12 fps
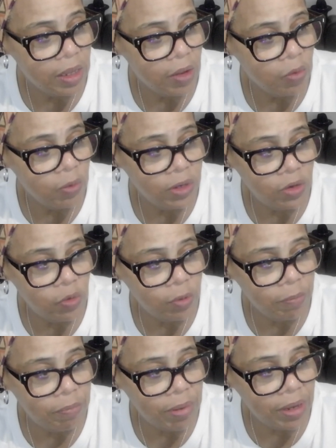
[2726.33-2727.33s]
We
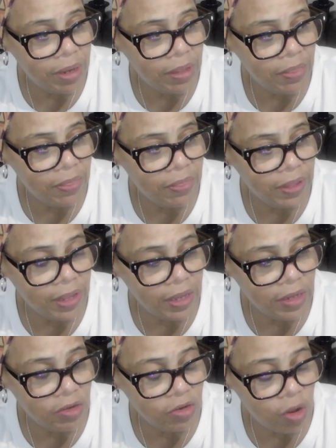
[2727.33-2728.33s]
doing big
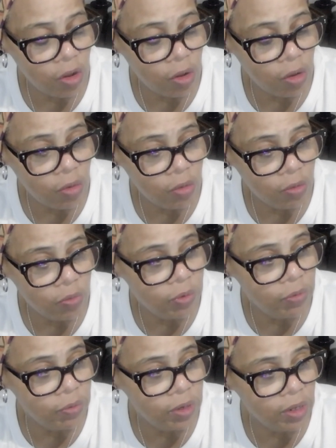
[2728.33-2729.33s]
things, y'all. We
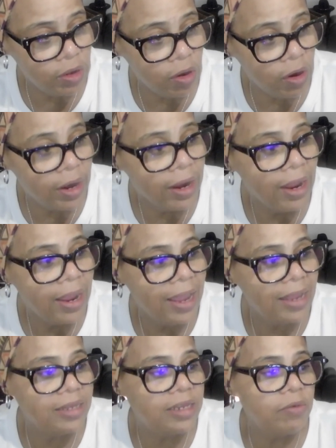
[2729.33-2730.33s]
really are.
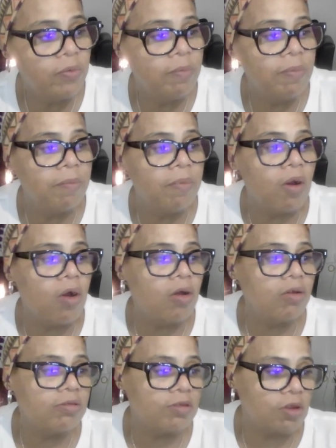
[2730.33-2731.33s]
And then remember
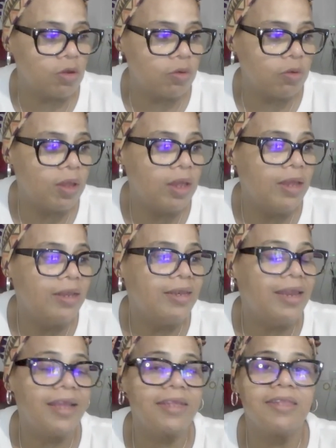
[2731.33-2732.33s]
also,
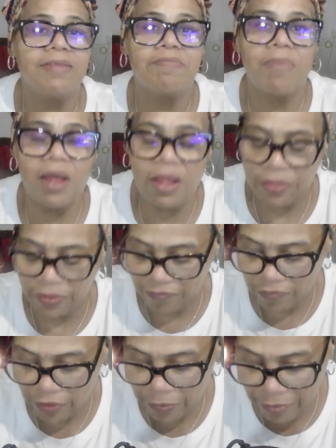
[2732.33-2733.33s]
next month,
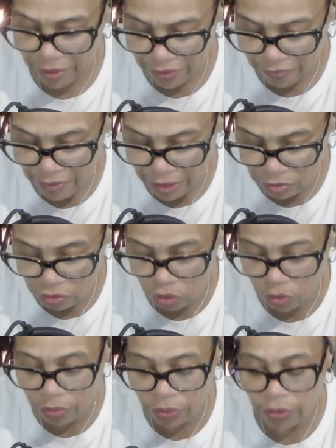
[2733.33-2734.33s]
for the month of
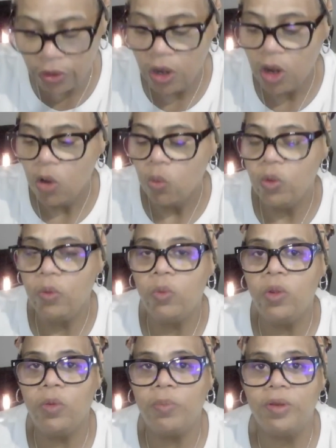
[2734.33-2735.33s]
October, we
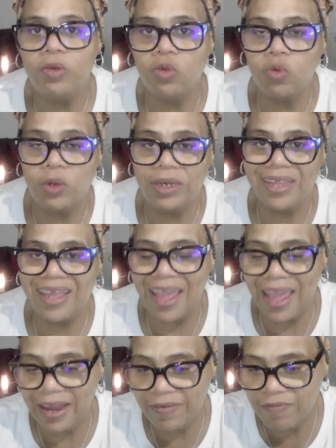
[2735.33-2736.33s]
will be doing
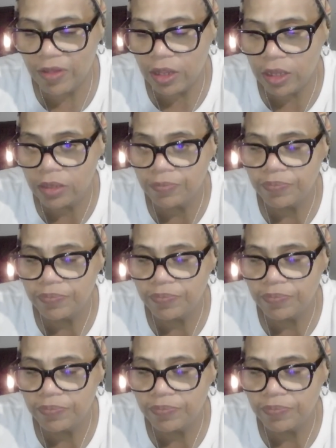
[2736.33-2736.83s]
Canva